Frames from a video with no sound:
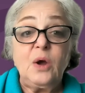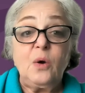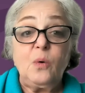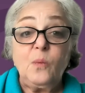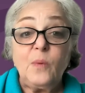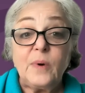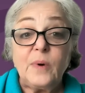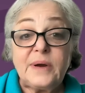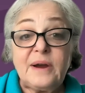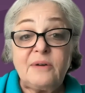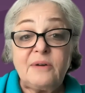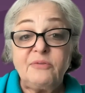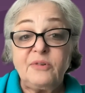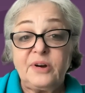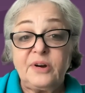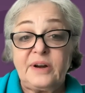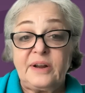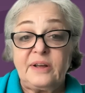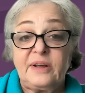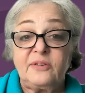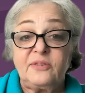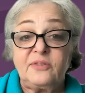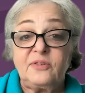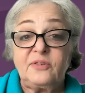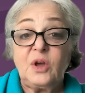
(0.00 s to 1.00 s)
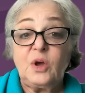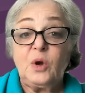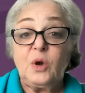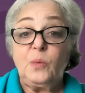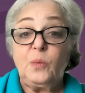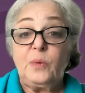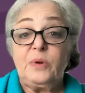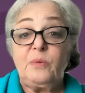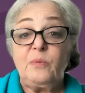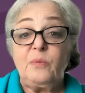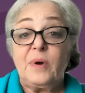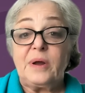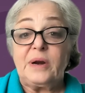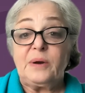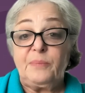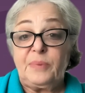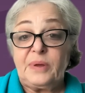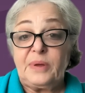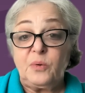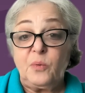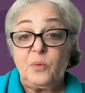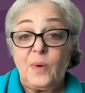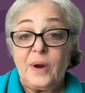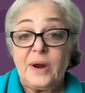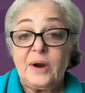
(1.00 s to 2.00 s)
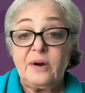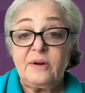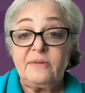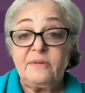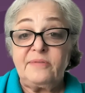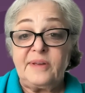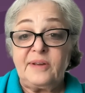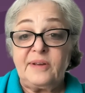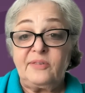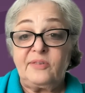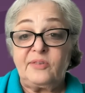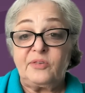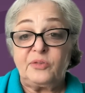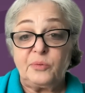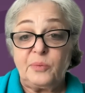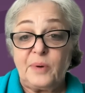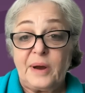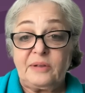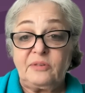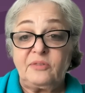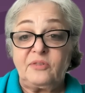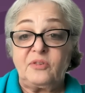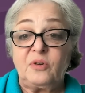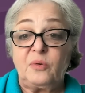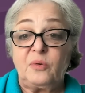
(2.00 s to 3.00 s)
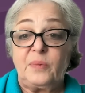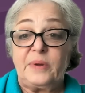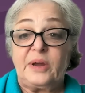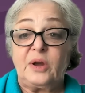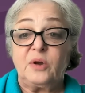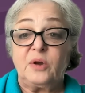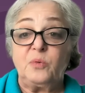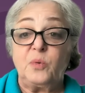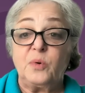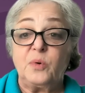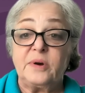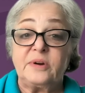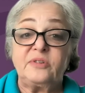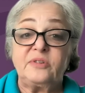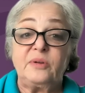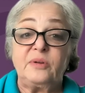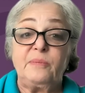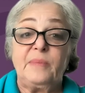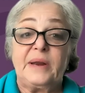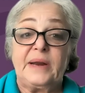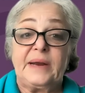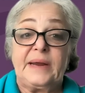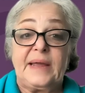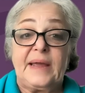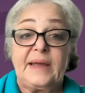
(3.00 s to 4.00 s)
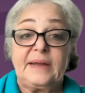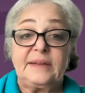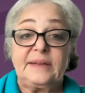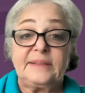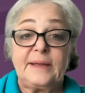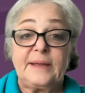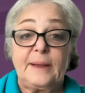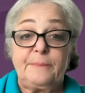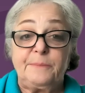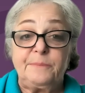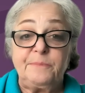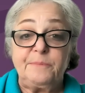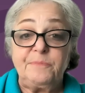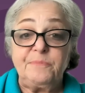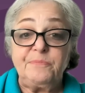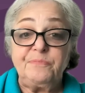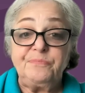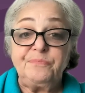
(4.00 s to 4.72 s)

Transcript: Whatever it is, we want to be aware of these threats so we can work to mitigate them.